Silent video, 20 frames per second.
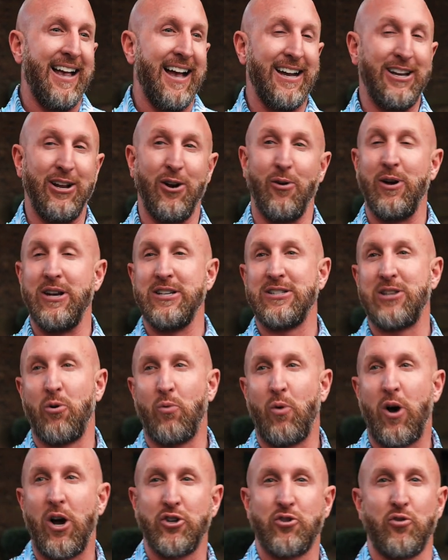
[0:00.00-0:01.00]
Is there
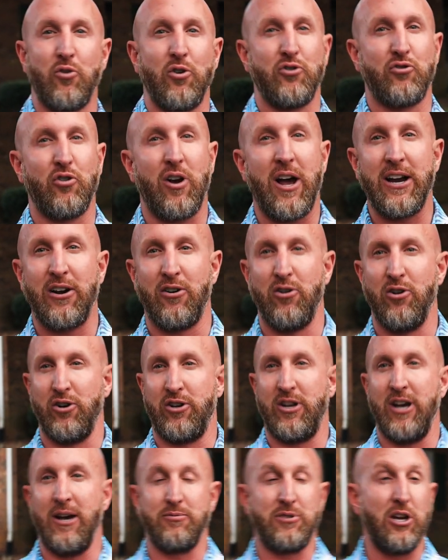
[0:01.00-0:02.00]
washer and dryer
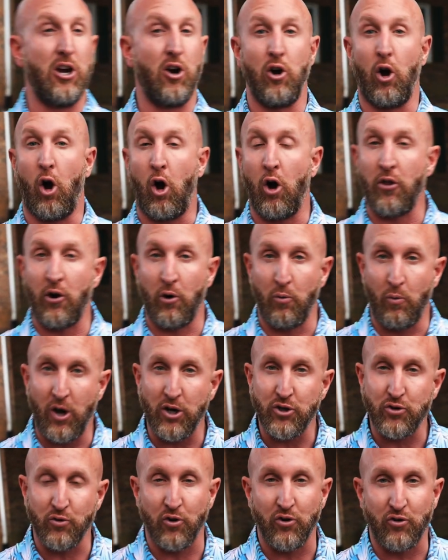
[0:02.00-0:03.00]
hookups? Are there
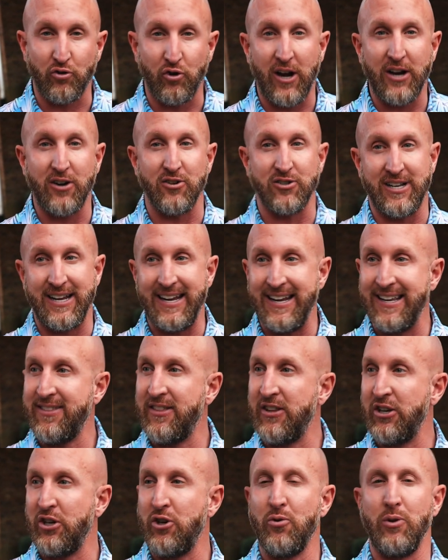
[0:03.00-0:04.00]
washer and dryers
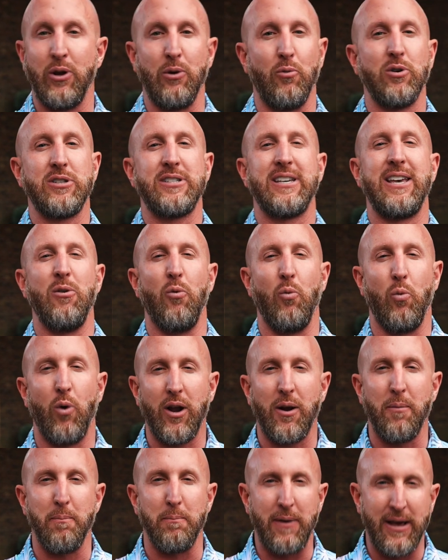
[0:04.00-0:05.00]
in the unit? Once again,
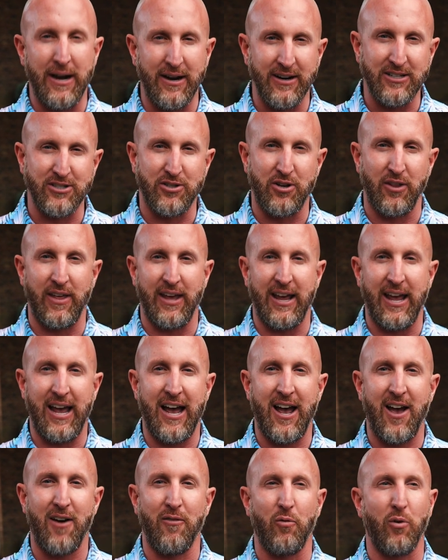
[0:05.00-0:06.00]
what amenities do they
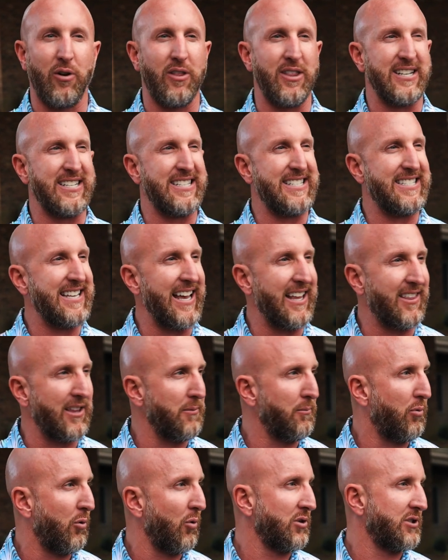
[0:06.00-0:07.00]
have? What are the
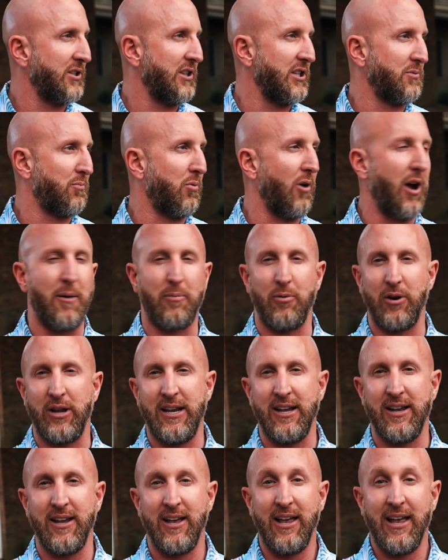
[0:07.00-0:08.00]
selling points of this
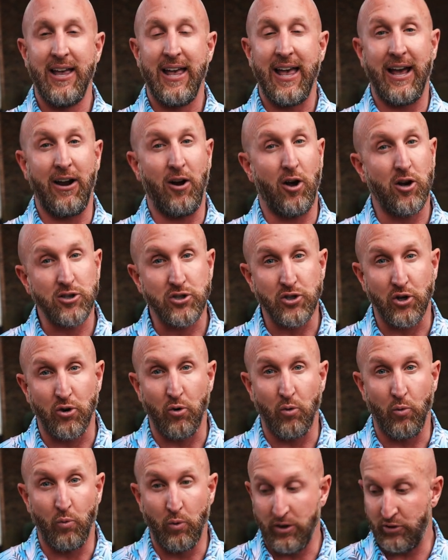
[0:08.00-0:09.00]
property? And
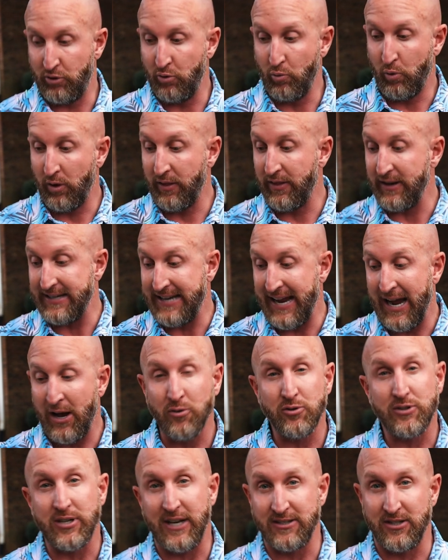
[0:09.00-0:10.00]
also, what are the
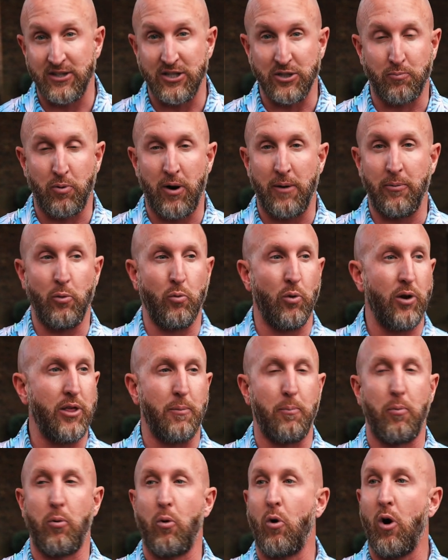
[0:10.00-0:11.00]
downsides of this property? What are
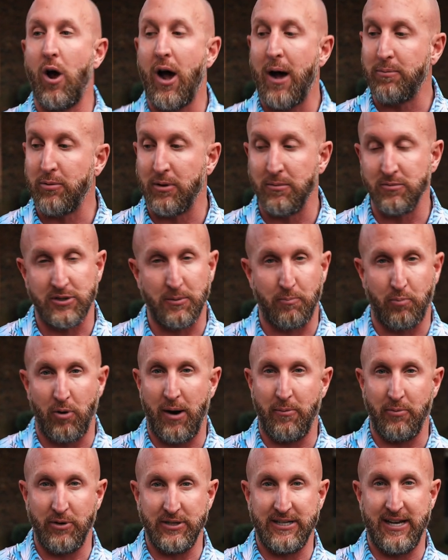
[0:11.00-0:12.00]
the problems the
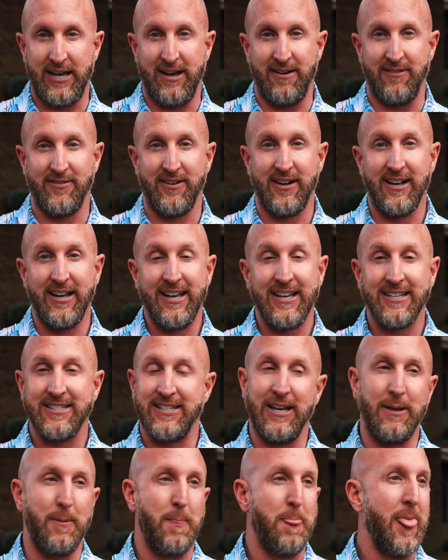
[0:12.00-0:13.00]
properties have?
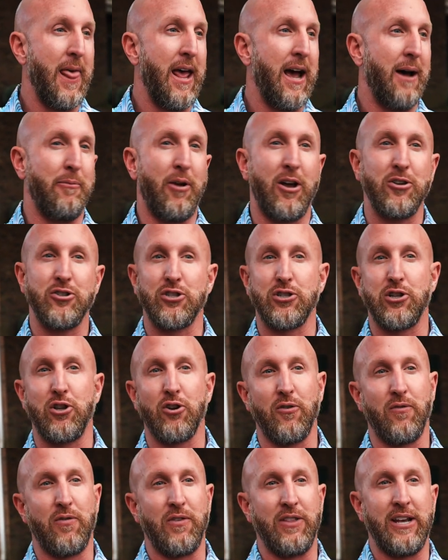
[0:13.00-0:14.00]
See, I'm not just
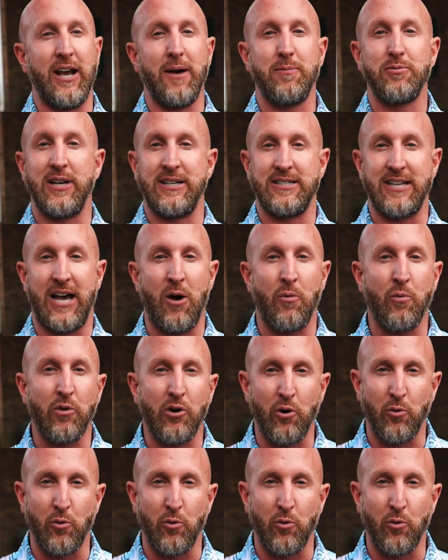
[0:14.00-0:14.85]
looking for the upsides. I want to